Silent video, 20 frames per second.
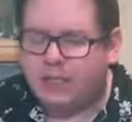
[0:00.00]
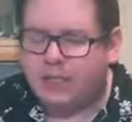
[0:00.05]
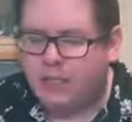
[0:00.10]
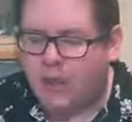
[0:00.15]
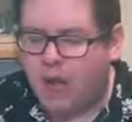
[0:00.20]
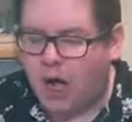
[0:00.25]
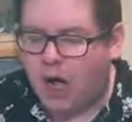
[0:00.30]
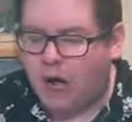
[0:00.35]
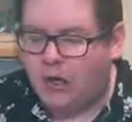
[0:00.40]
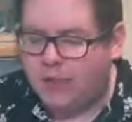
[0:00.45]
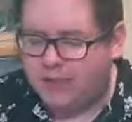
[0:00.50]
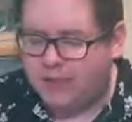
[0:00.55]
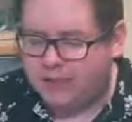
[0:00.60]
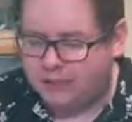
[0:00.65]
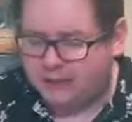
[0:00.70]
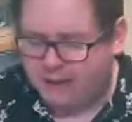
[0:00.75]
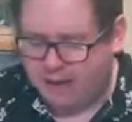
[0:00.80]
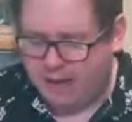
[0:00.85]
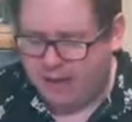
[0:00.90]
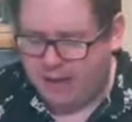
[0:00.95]

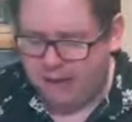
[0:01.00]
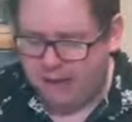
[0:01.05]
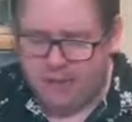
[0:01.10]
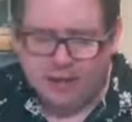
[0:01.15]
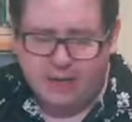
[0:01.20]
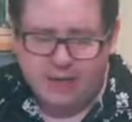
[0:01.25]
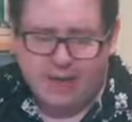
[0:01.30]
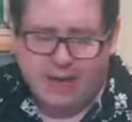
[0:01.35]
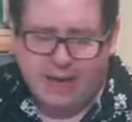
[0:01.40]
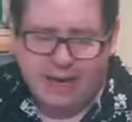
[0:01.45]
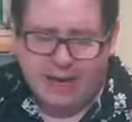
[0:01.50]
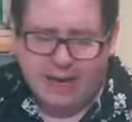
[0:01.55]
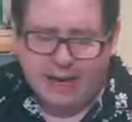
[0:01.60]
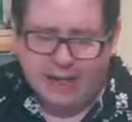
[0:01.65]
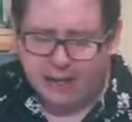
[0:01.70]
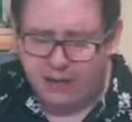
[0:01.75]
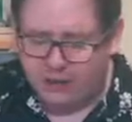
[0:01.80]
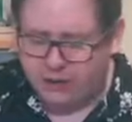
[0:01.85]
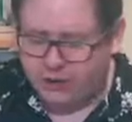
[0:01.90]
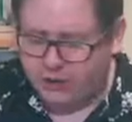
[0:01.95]

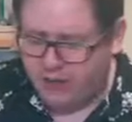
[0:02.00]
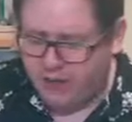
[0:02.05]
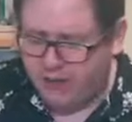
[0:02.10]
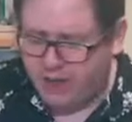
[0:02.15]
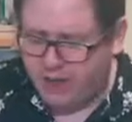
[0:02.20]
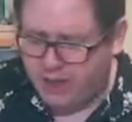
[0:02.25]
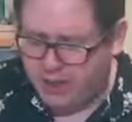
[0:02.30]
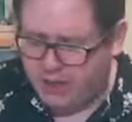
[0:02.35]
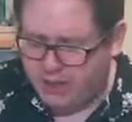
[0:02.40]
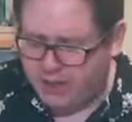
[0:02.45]
contamination.